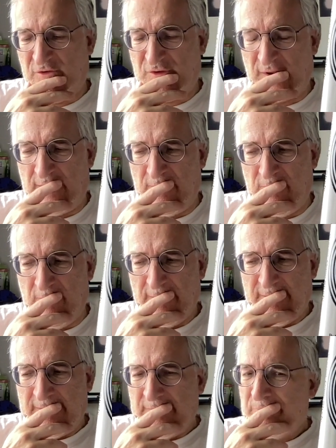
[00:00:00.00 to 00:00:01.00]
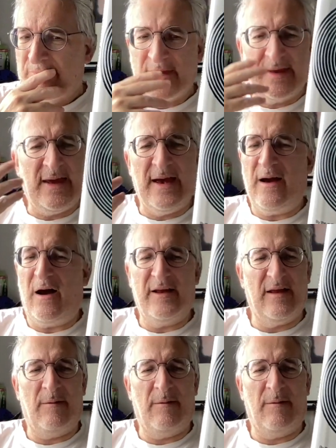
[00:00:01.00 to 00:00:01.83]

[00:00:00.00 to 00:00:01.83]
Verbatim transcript: So yeah, I,